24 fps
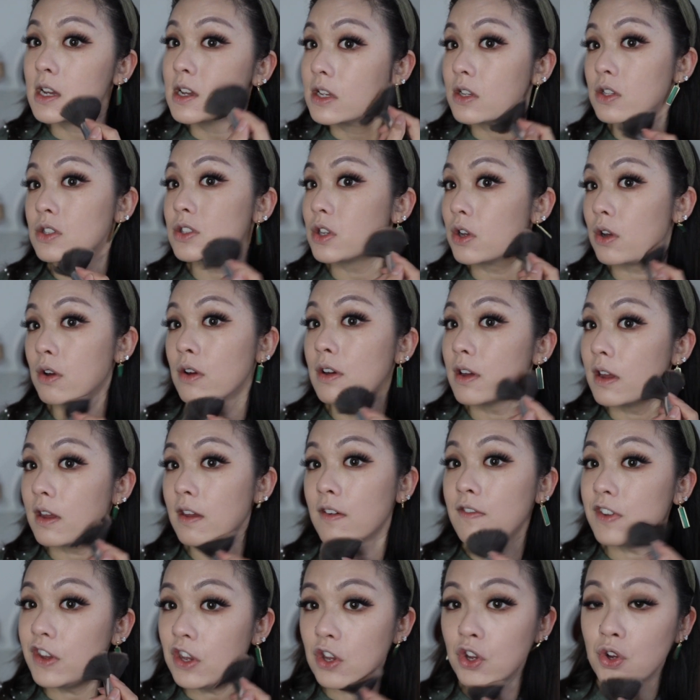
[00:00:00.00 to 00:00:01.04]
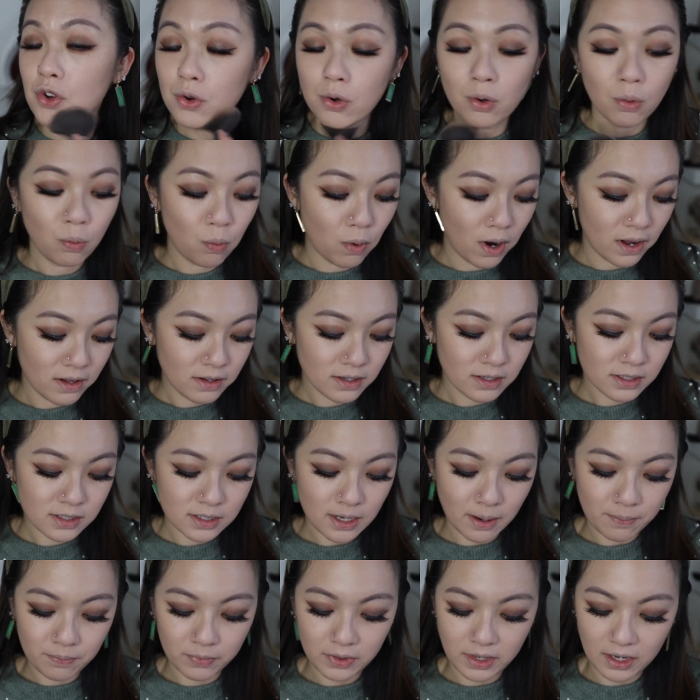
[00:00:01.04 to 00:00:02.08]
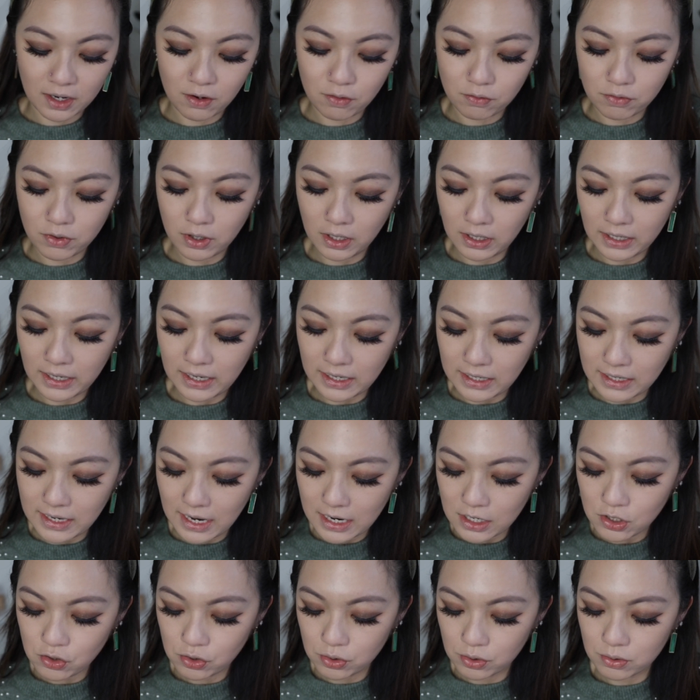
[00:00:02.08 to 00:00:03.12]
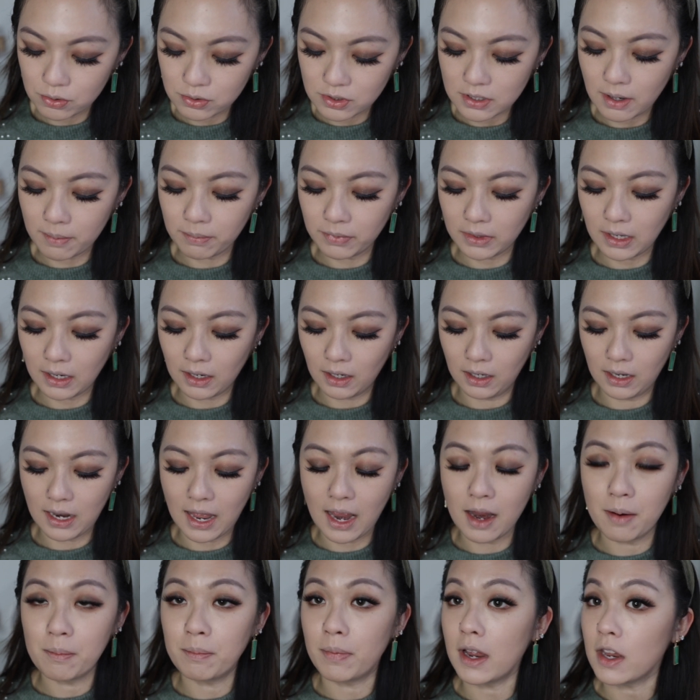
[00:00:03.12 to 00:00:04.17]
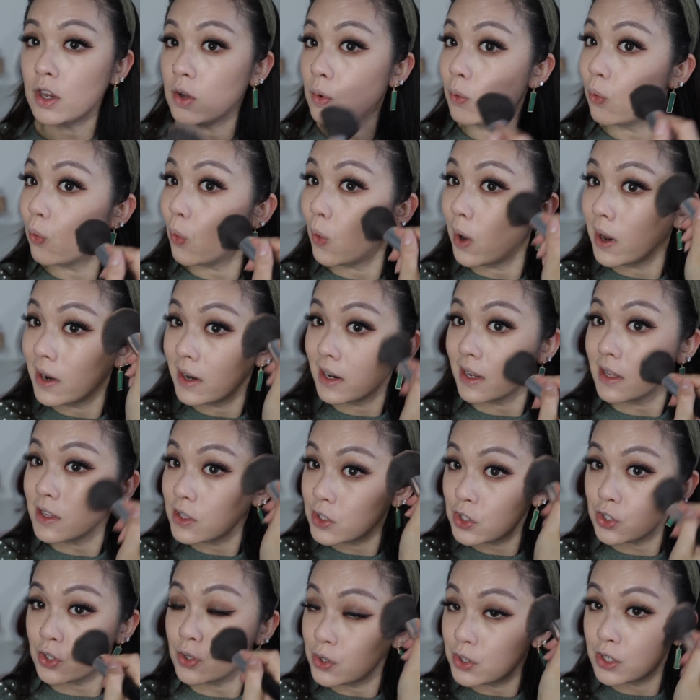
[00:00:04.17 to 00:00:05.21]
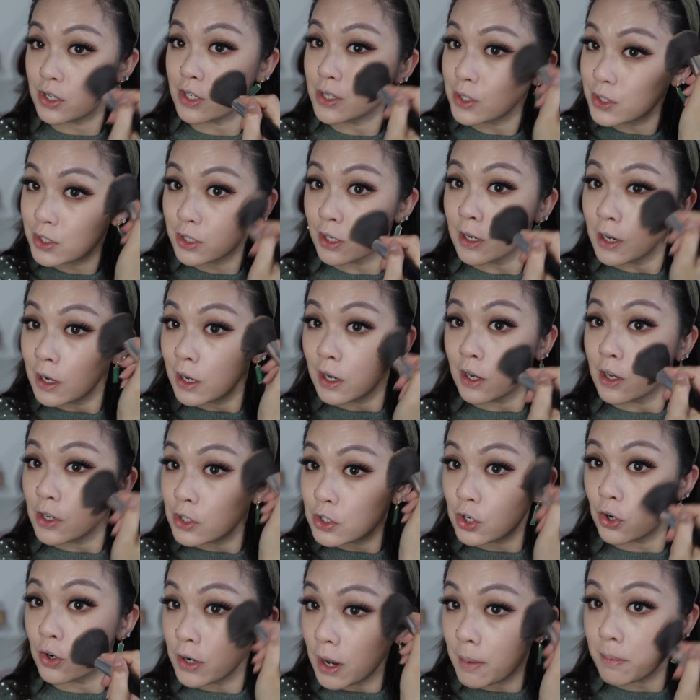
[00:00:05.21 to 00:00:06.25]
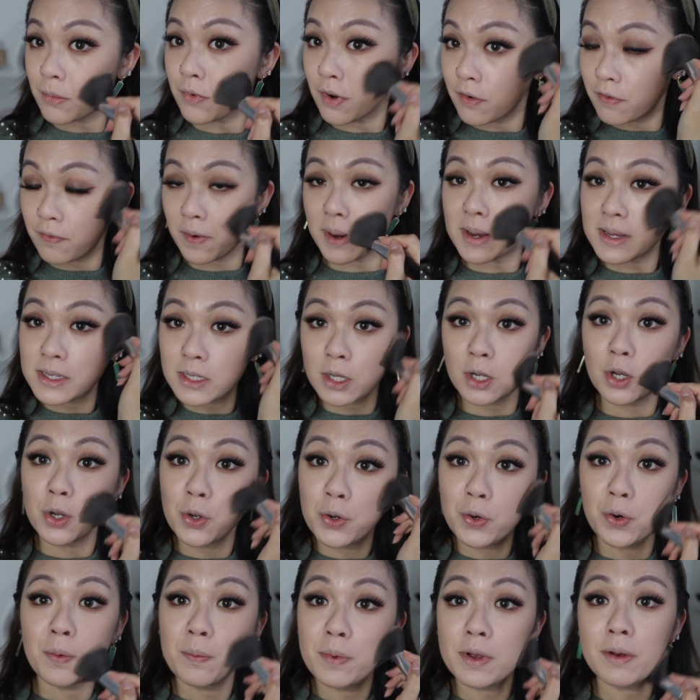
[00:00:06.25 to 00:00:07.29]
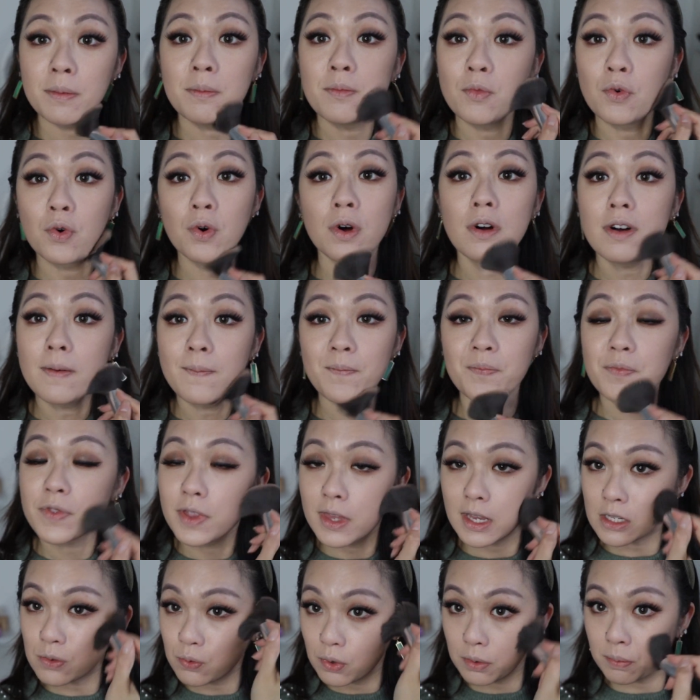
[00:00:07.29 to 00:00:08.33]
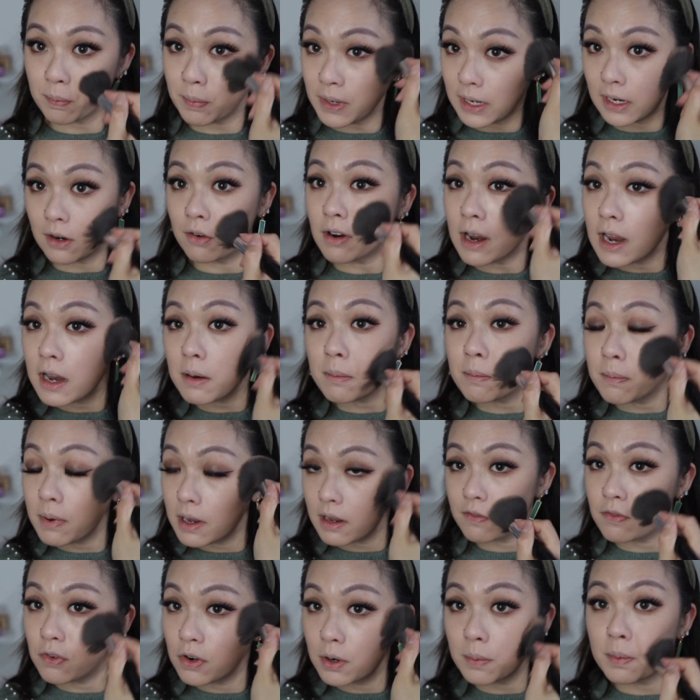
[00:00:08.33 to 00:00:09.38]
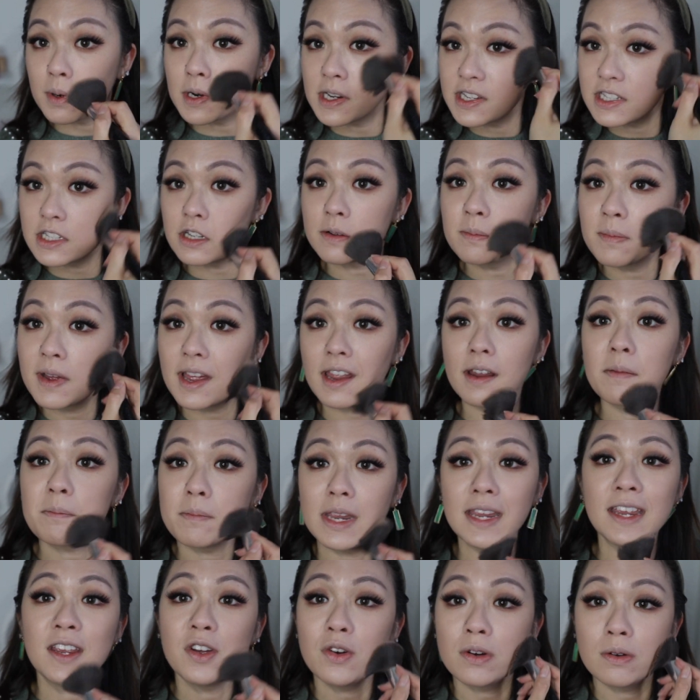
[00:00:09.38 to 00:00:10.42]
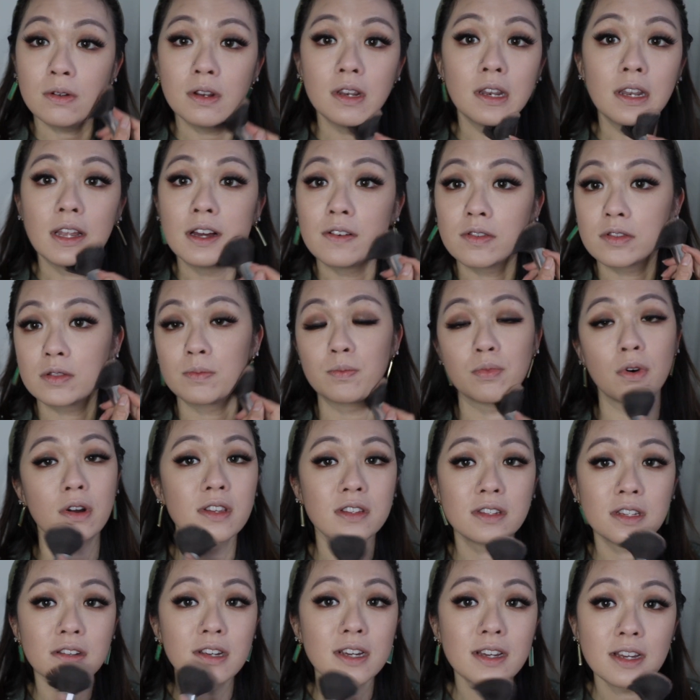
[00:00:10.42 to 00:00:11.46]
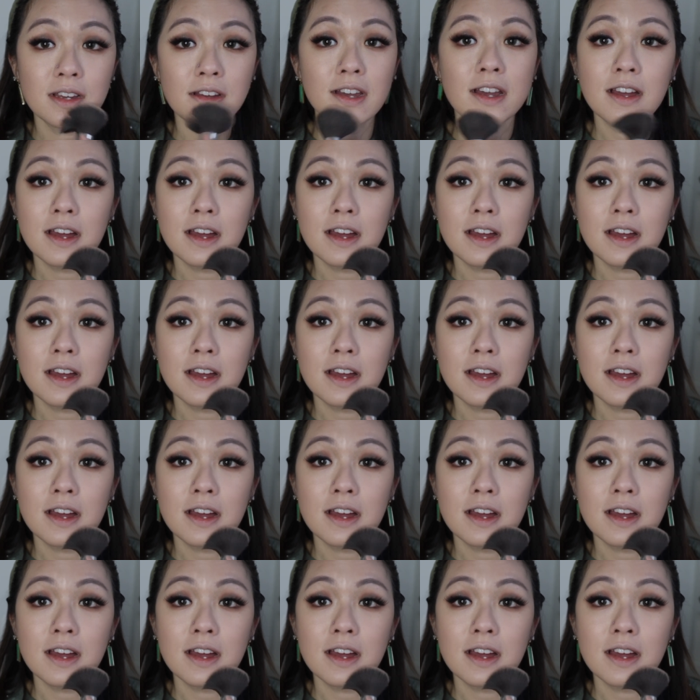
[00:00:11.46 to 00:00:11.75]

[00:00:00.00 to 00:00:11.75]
So if you want something really natural, something light, but you want it to just tone up your face a little bit more, this would be great. But for a person like me who loves bronzer,